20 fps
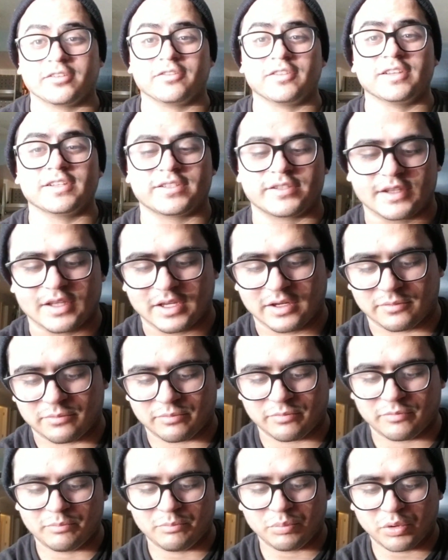of this like
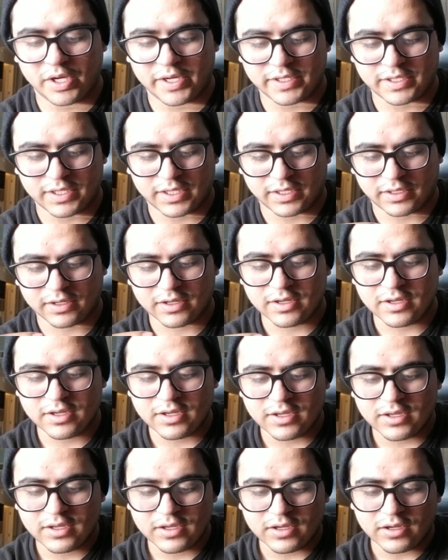breaking.
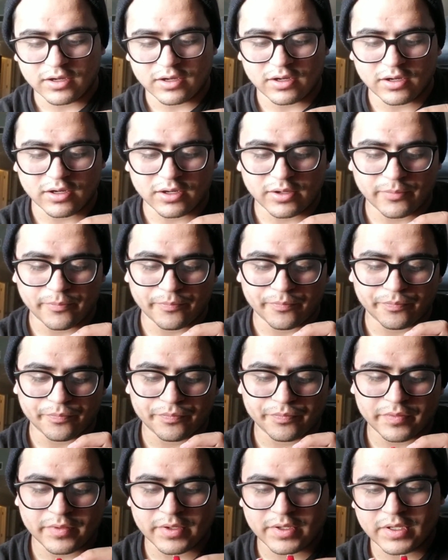
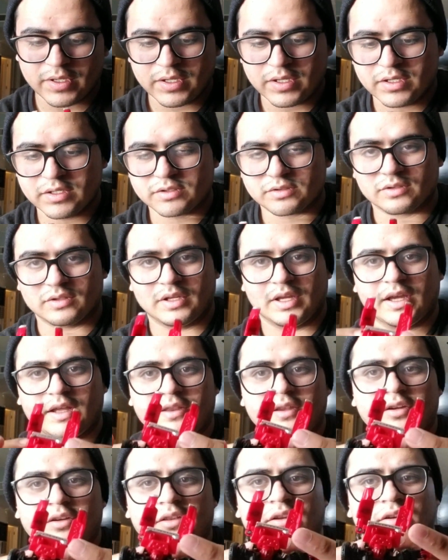So yeah,
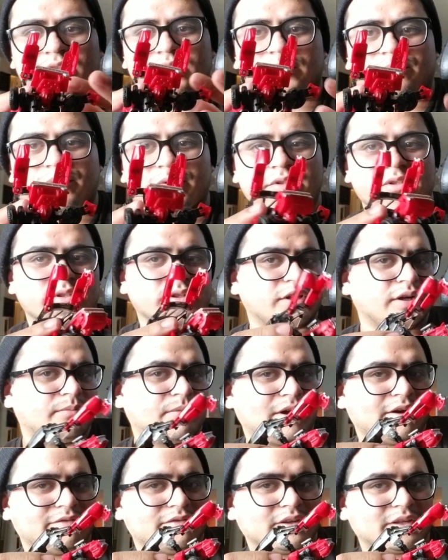they're supposed to come
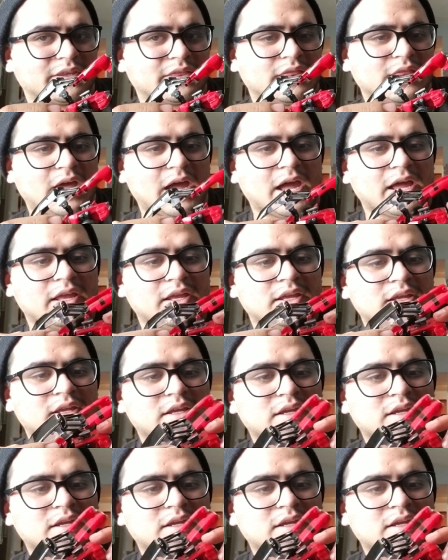off like that.